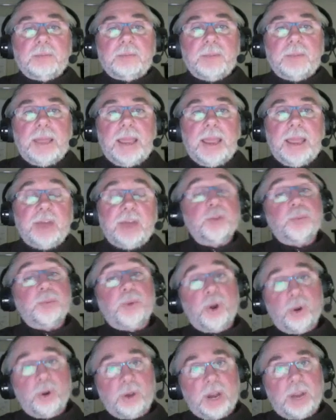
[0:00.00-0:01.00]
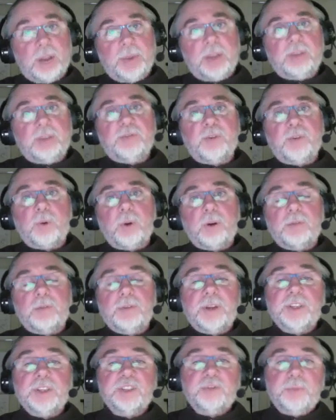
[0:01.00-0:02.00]
handle the programming for
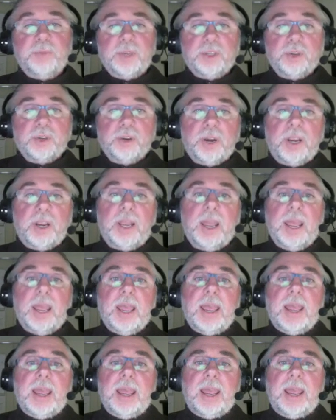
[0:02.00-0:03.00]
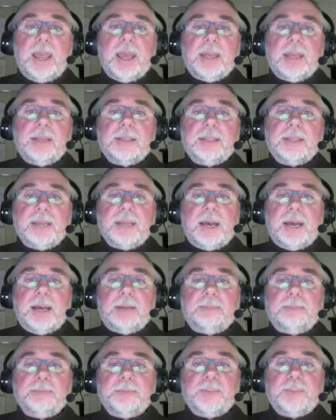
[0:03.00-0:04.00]
Friends of Mystery, and
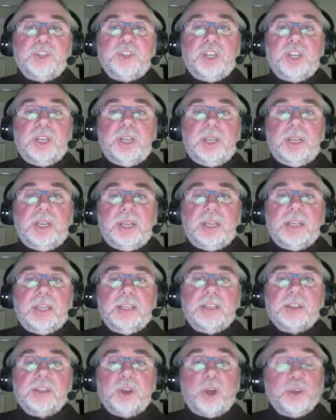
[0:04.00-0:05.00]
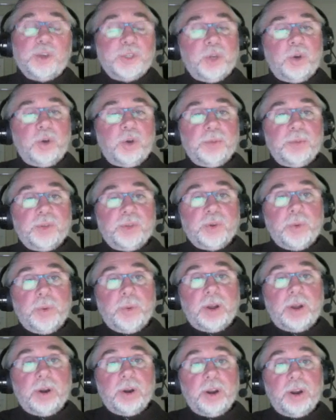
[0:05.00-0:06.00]
she is also a mystery
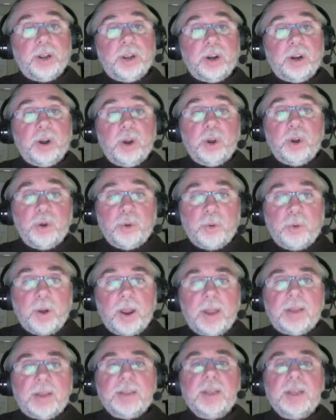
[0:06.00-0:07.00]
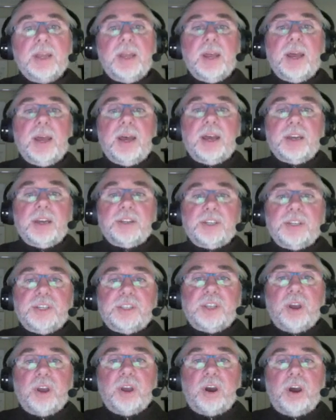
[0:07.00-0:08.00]
writer in her own right. She's
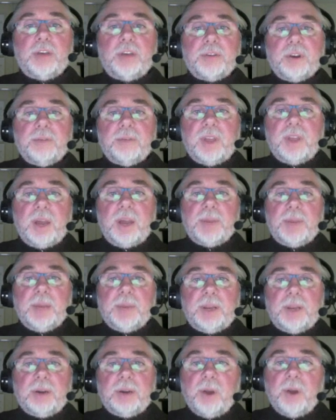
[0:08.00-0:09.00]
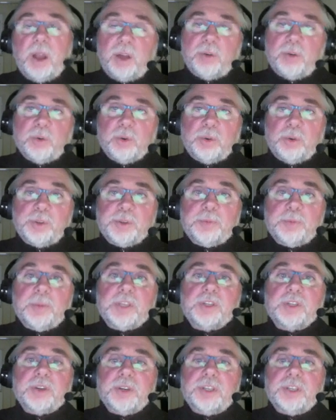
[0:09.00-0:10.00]
the author of the upcoming Ground Rules
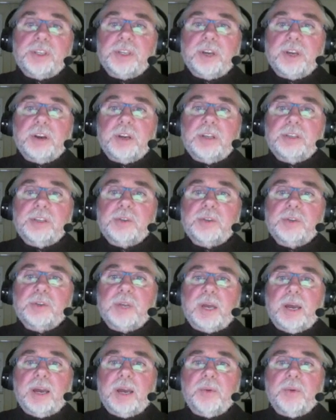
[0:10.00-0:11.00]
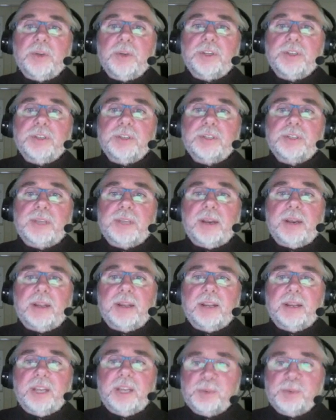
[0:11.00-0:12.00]
mystery series, which is set
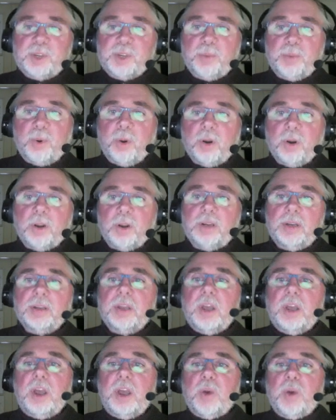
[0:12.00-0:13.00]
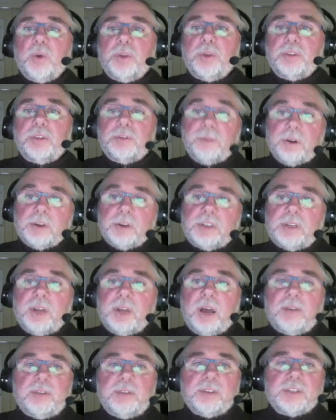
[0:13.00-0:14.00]
in hipster Portland, with the first
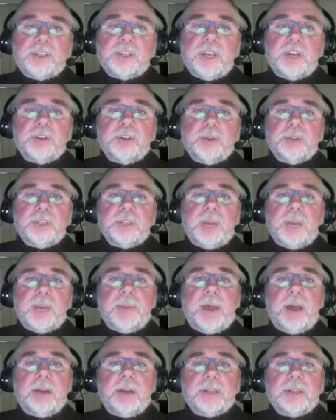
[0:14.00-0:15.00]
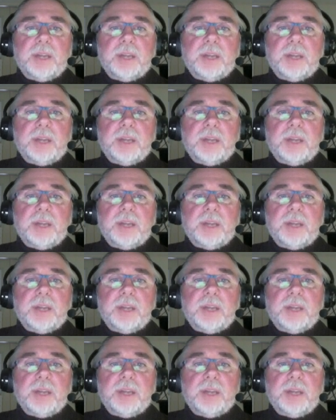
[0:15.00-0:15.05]
novel scheduled to come out